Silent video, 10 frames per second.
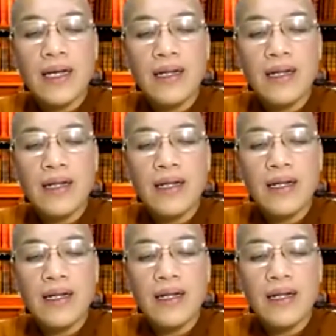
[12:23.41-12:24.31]
in
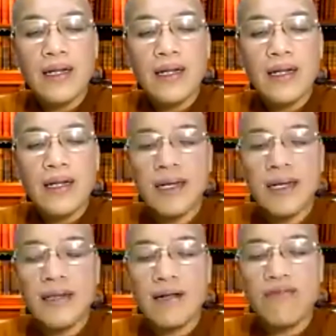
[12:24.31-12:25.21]
the Dhamma
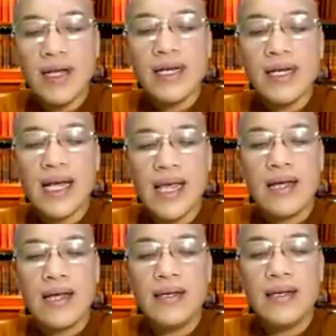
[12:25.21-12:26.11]
and in the
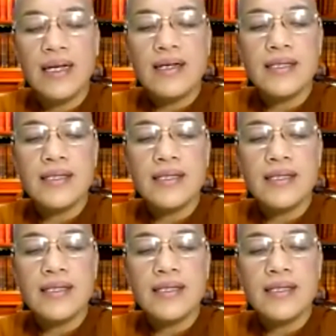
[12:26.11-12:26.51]
Vinaya